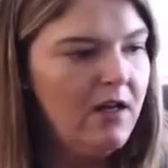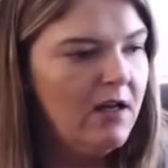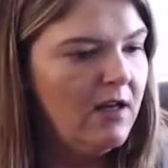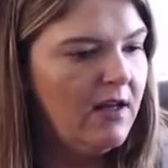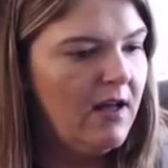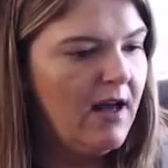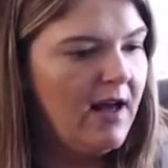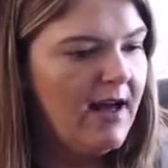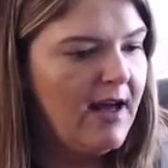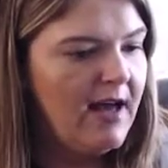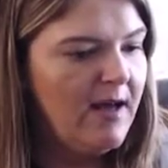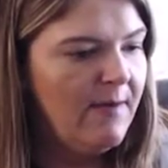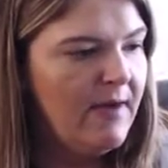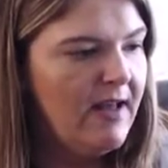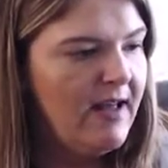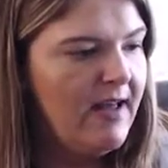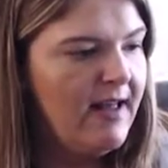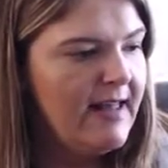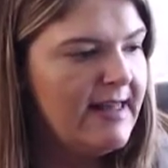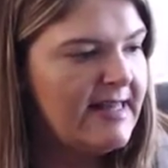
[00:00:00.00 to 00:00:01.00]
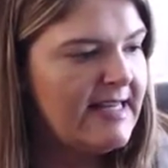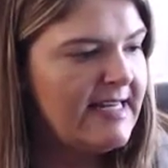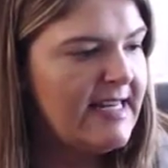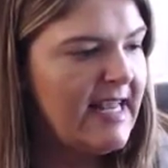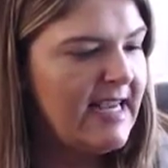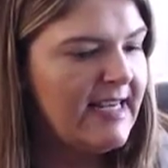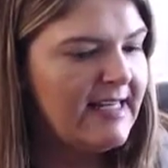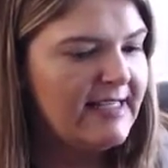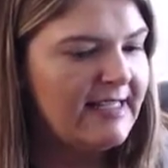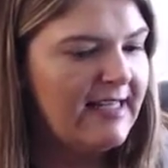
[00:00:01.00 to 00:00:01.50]
The
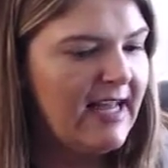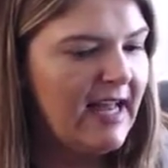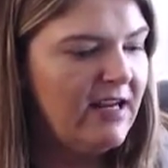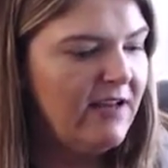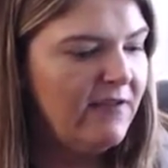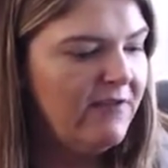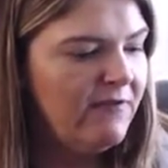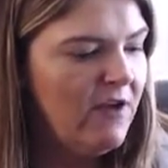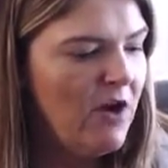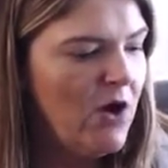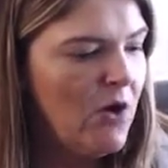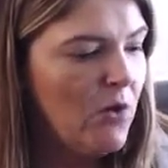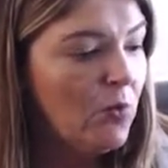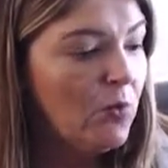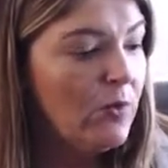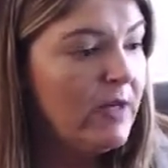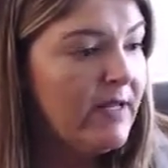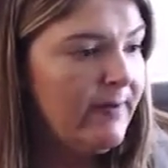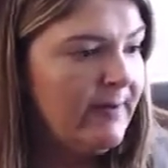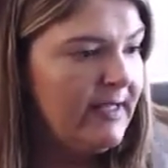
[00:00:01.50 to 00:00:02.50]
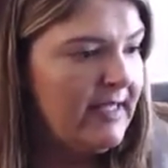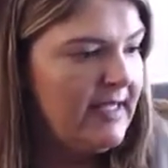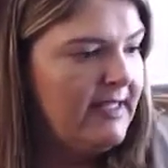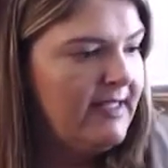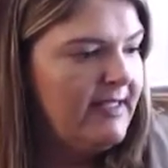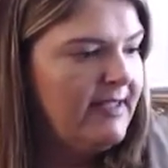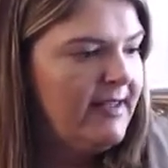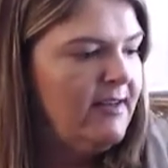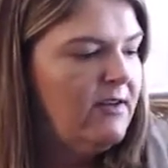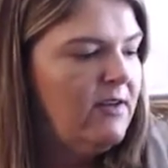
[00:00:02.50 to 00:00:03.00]
next kind of
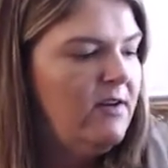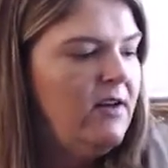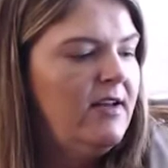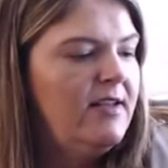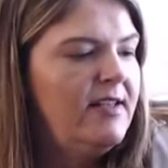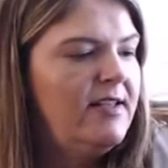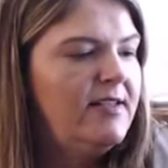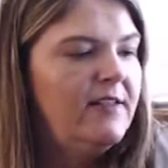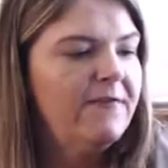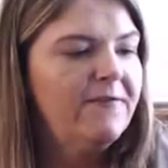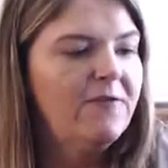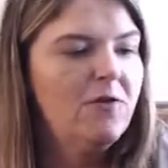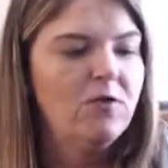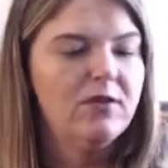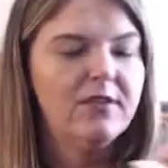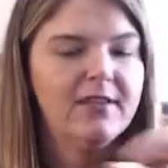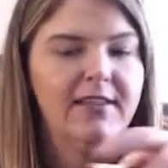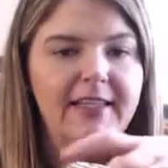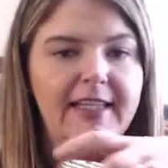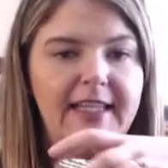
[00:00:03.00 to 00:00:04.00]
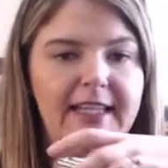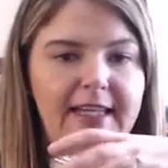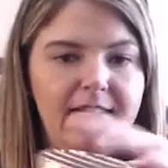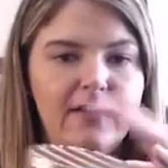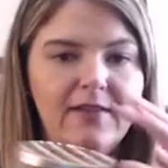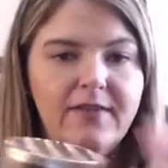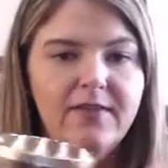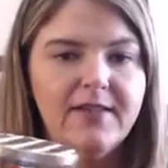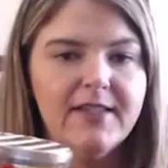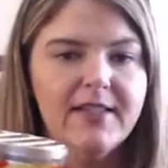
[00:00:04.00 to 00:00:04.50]
repeat is, of course,
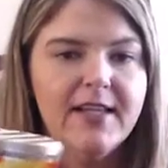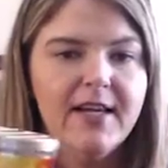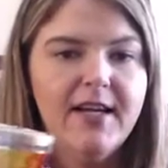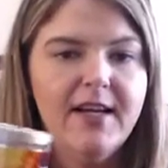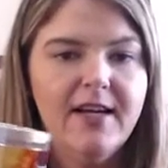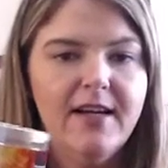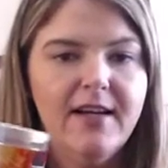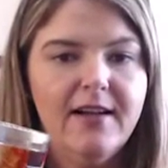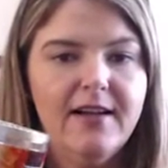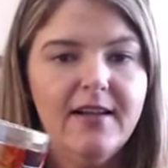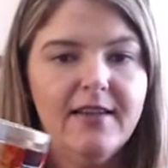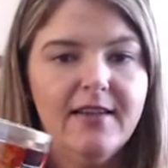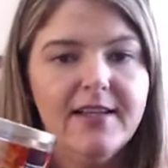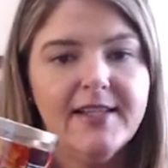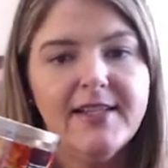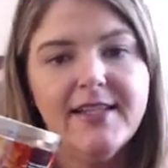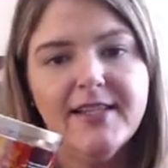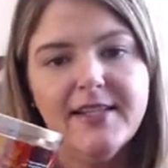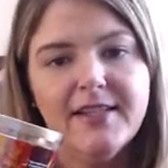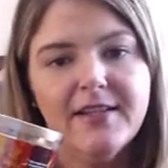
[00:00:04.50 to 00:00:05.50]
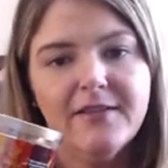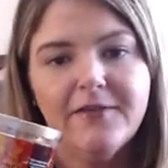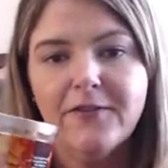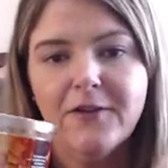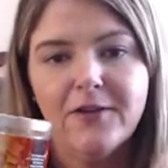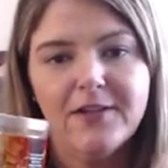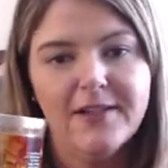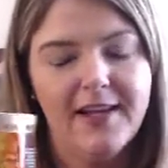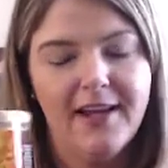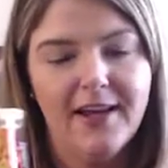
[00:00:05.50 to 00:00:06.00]
Leaves. This is the
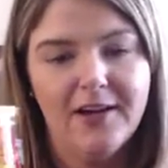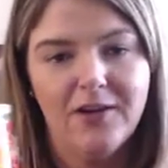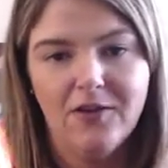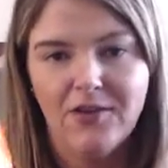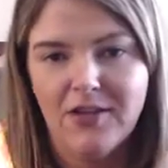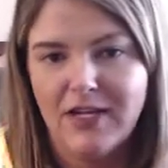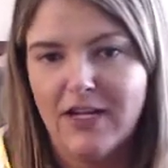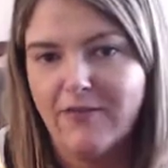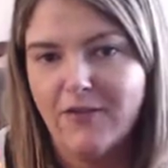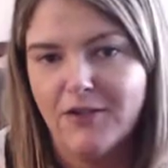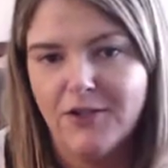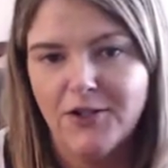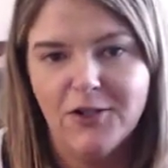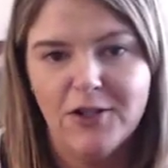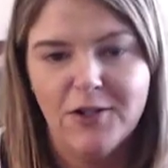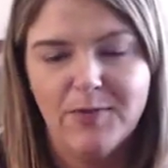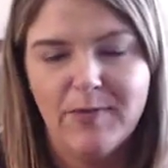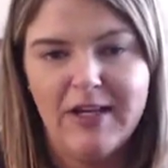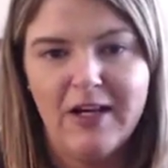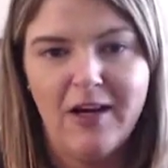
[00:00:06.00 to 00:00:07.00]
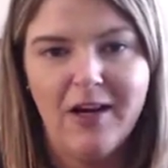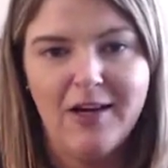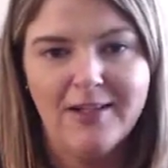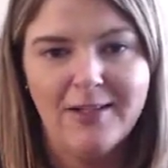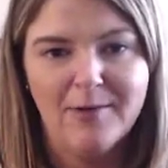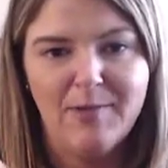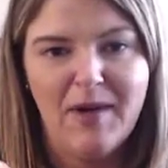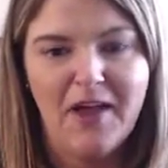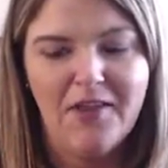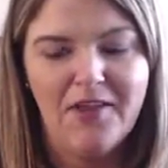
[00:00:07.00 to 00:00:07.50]
first candle that ever turned me on to
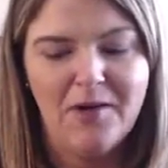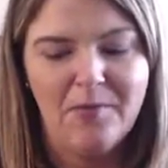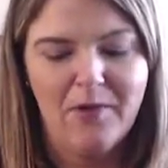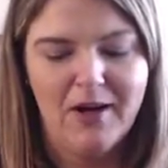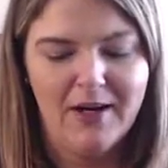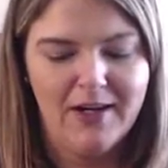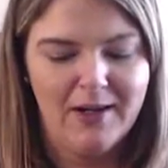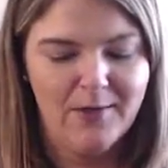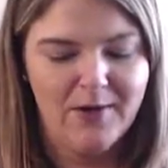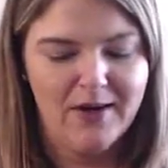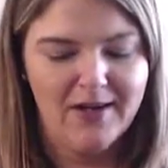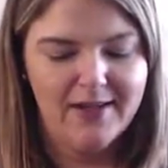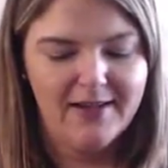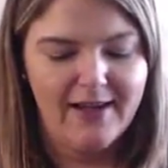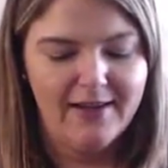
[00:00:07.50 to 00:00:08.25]
Bath and Body Works. I